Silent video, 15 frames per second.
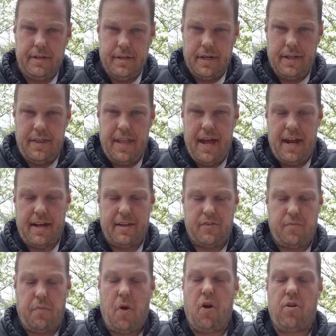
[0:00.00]
and that is
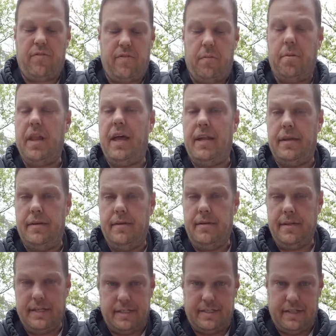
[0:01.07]
part of the blend
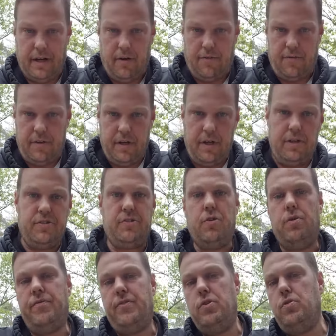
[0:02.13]
itself.
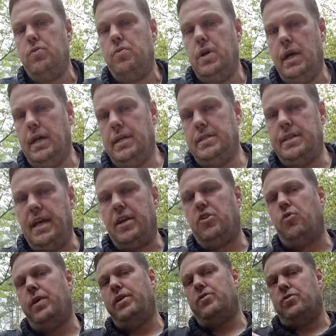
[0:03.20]
So if you take
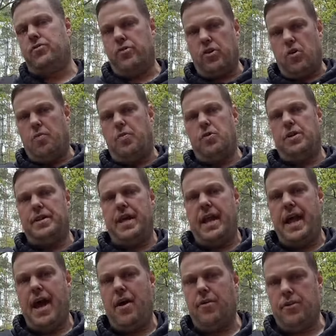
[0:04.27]
tweezers and go pulling that
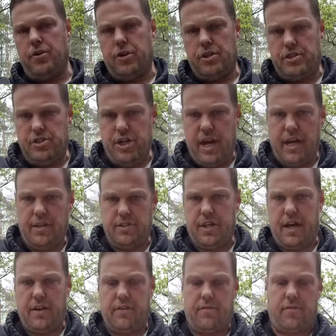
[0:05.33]
out, you're going to change
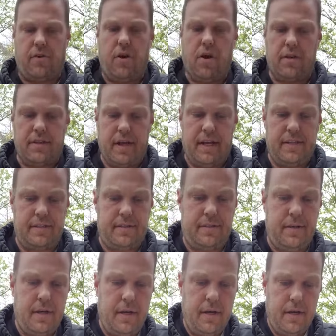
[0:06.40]
how the cigar tastes.
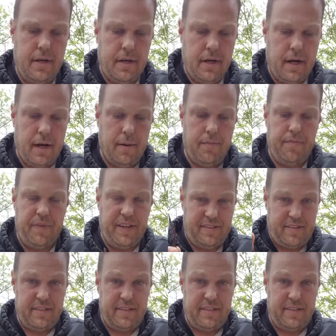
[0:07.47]
It's